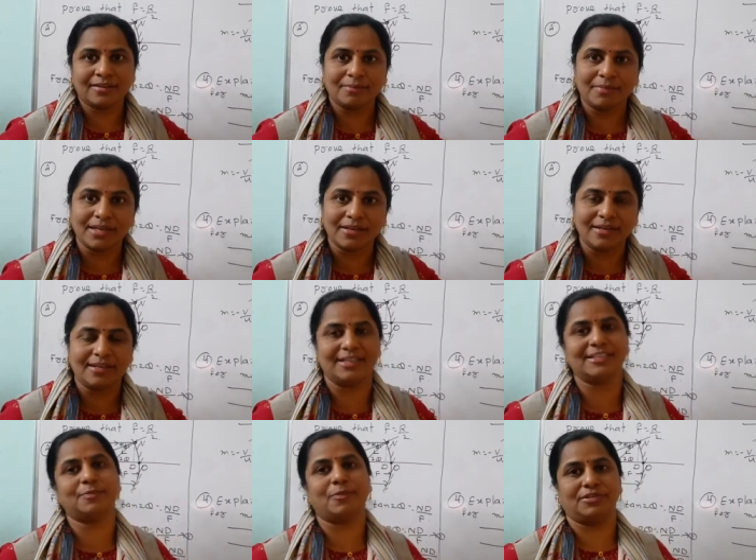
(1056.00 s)
but it
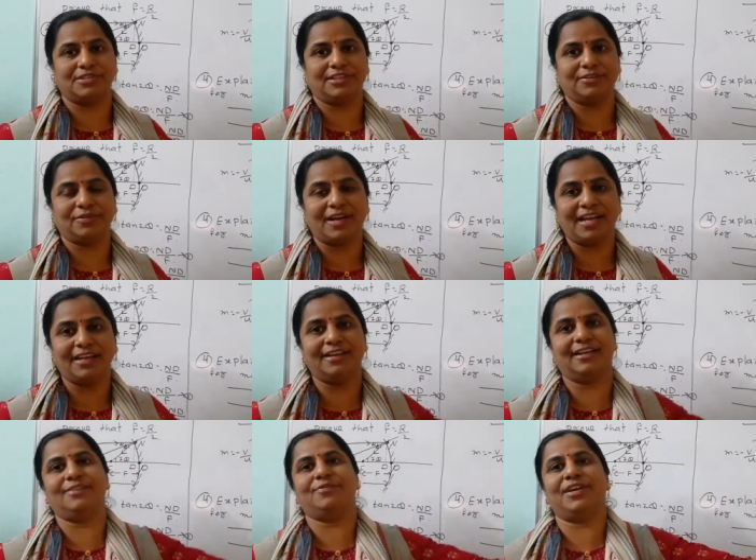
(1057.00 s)
is positive. Why?
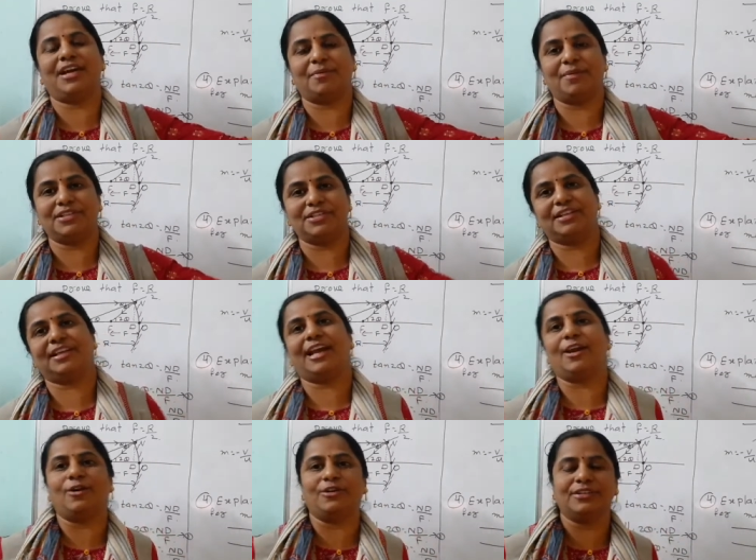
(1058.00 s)
We are measuring
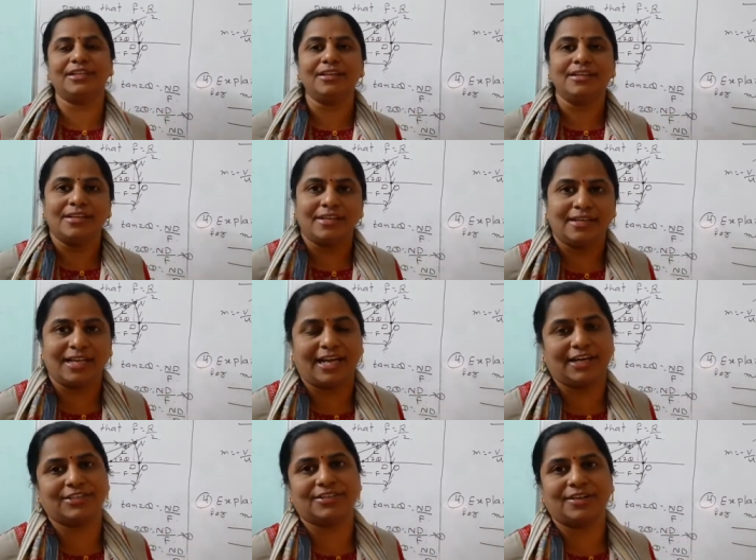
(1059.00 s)
along the
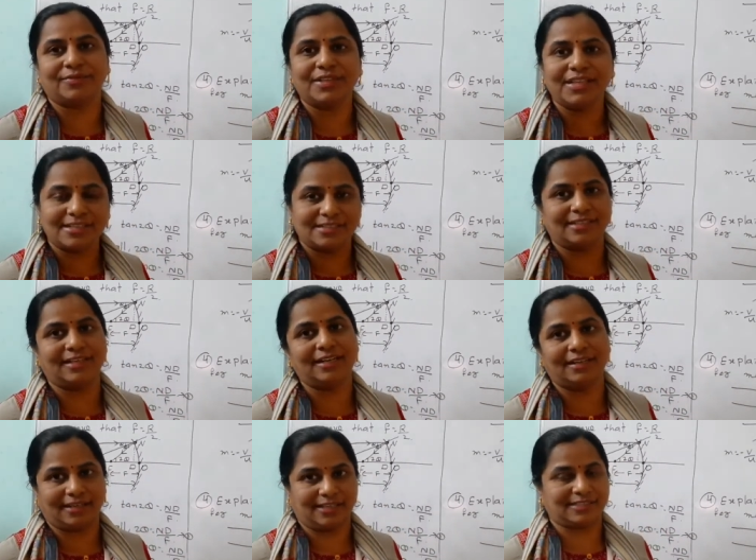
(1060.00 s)
direction of the
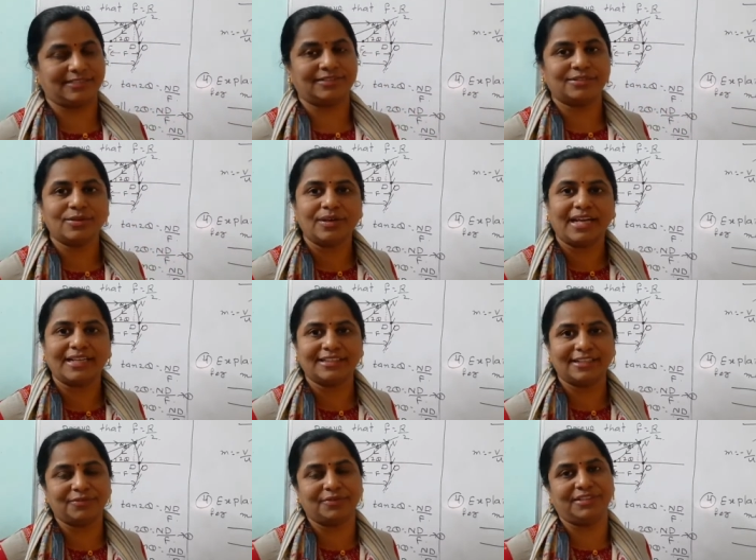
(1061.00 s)
incident rays. So like
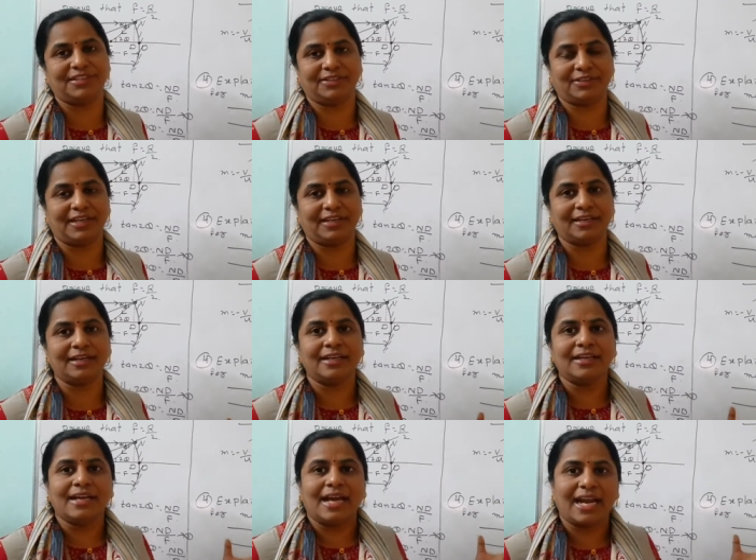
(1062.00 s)
that we should take it.
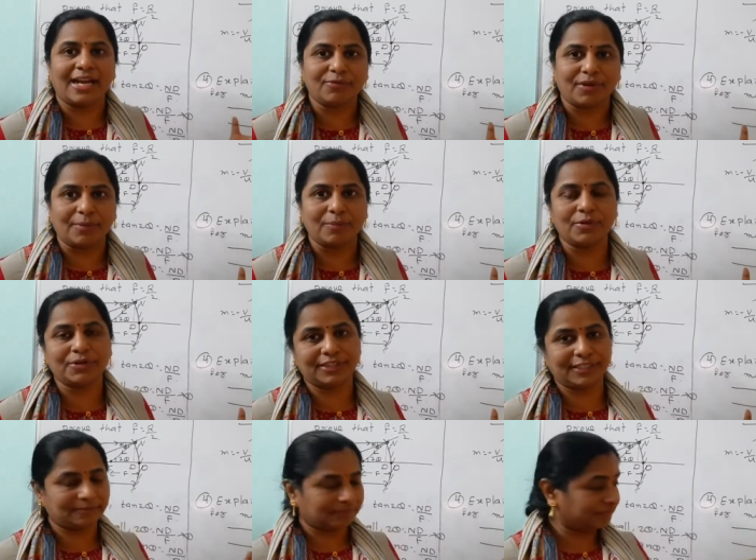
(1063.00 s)
And one more
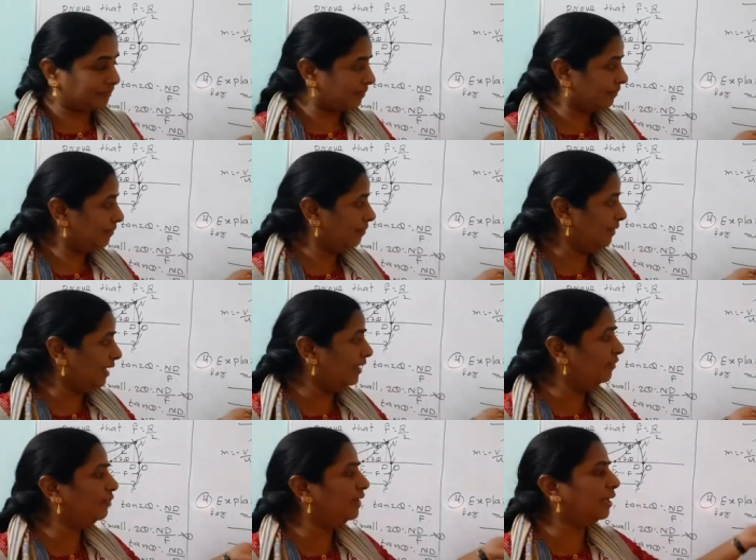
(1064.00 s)
thing,
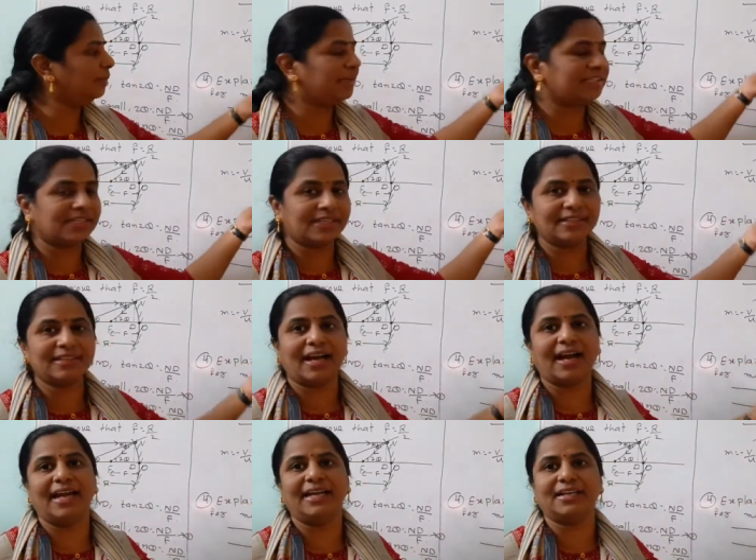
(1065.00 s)
if we are measuring the
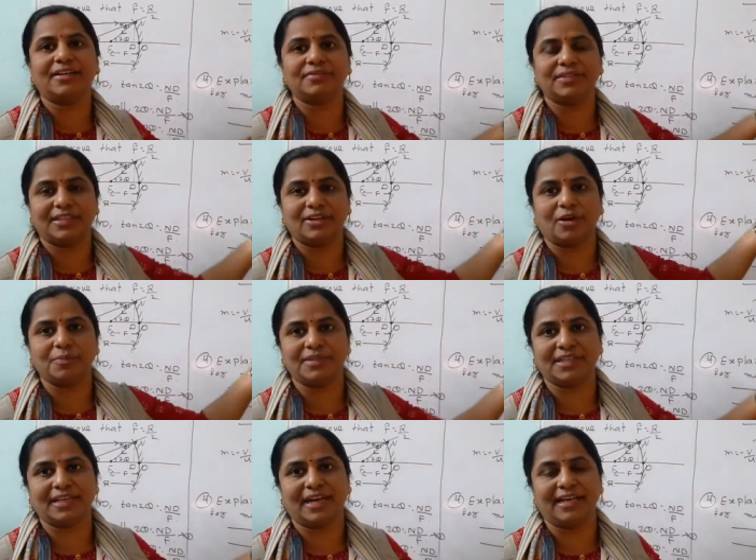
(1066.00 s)
height of that
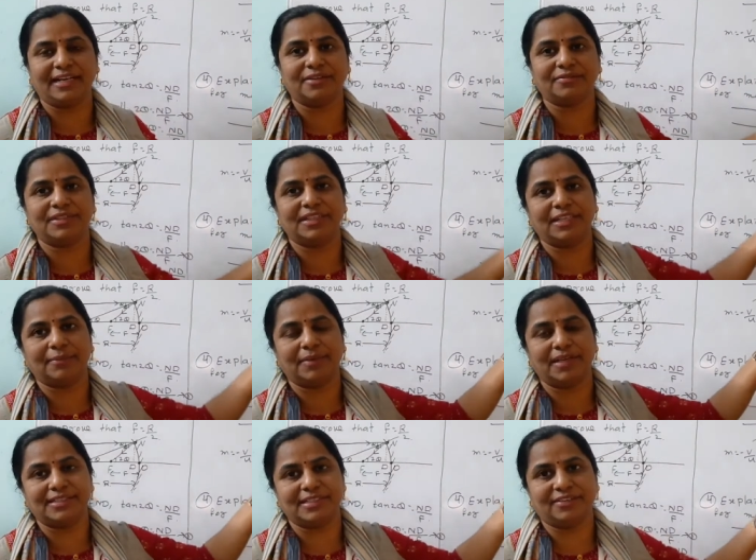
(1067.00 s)
object, height of that
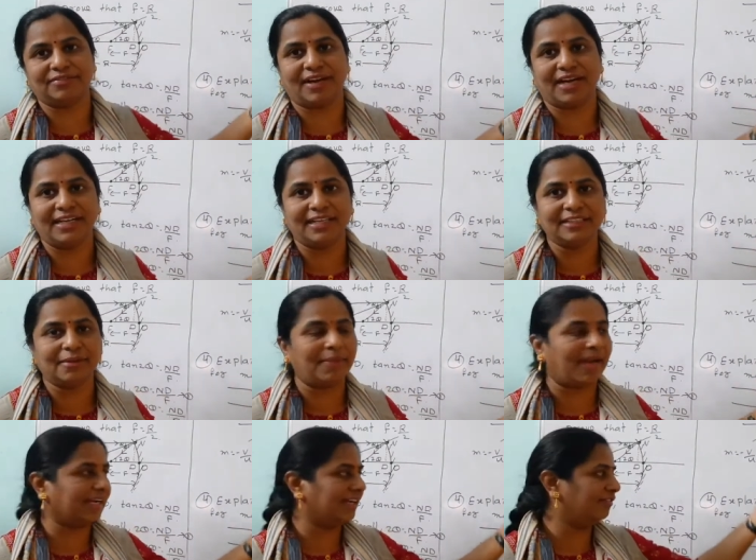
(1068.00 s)
image, and finding the
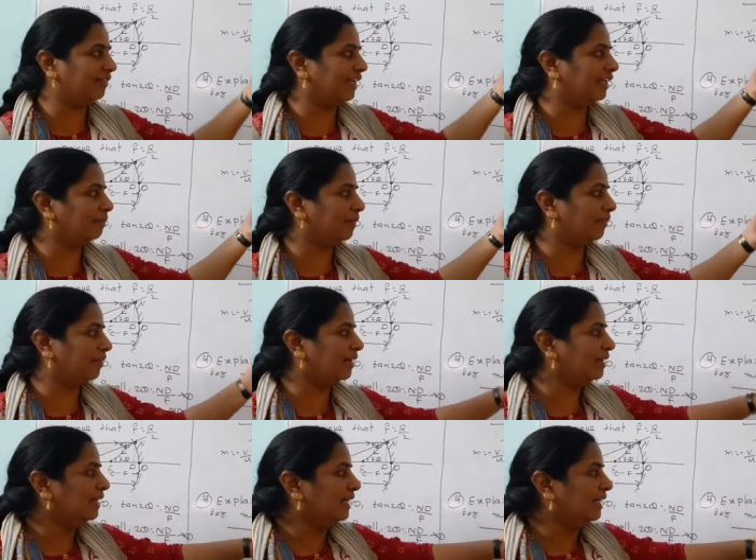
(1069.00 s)
magnifying power,